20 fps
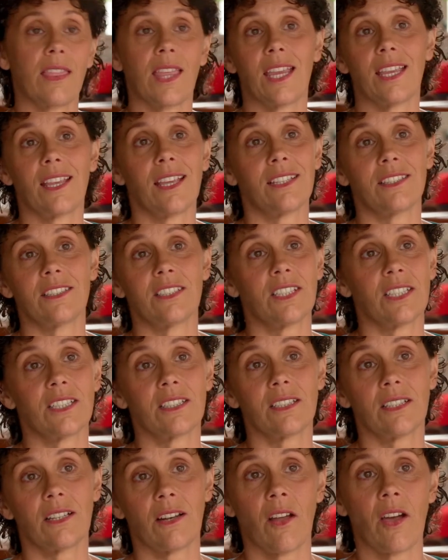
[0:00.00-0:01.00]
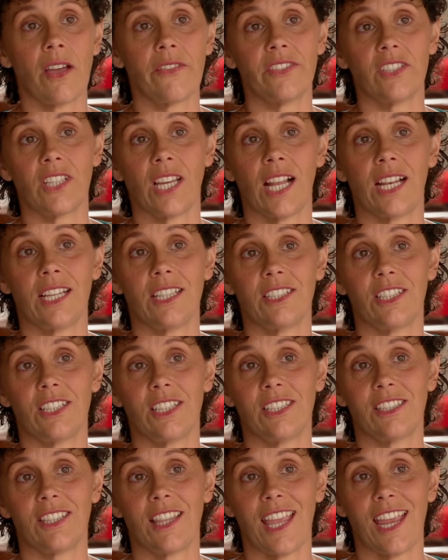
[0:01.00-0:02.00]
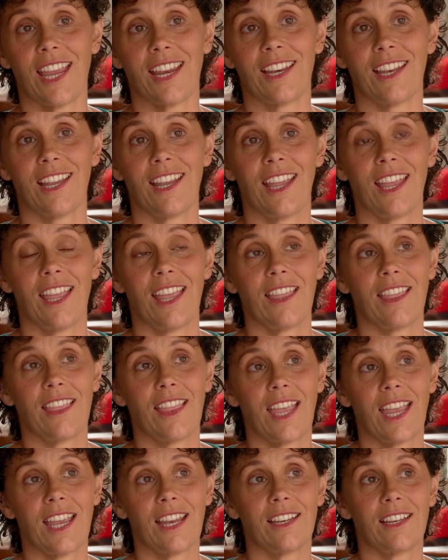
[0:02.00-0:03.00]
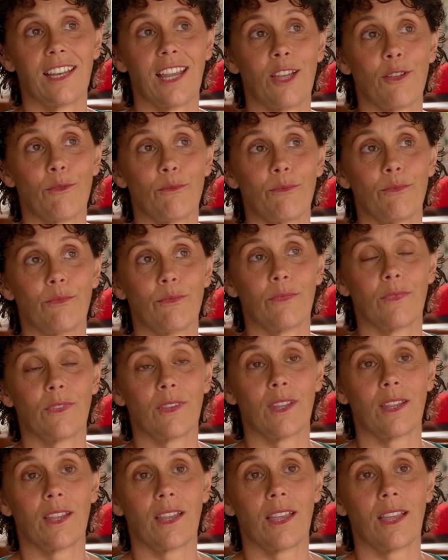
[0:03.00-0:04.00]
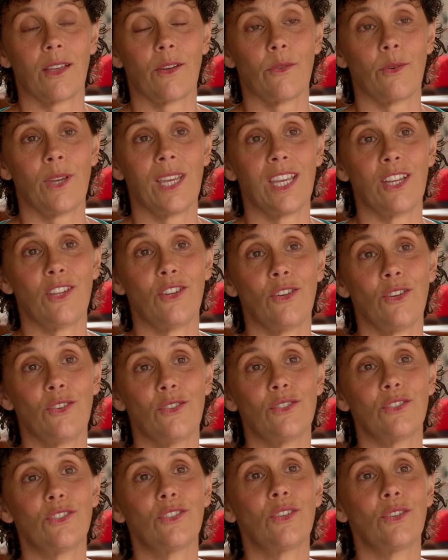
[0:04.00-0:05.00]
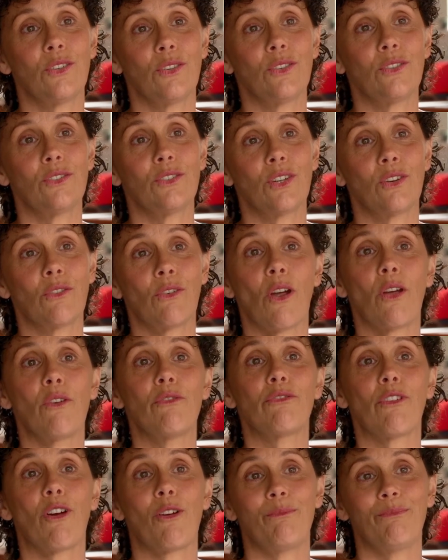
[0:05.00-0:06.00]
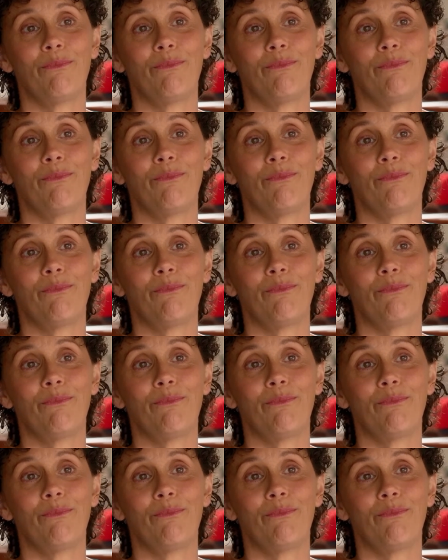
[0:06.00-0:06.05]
think it's just life's challenges that we can use to grow from.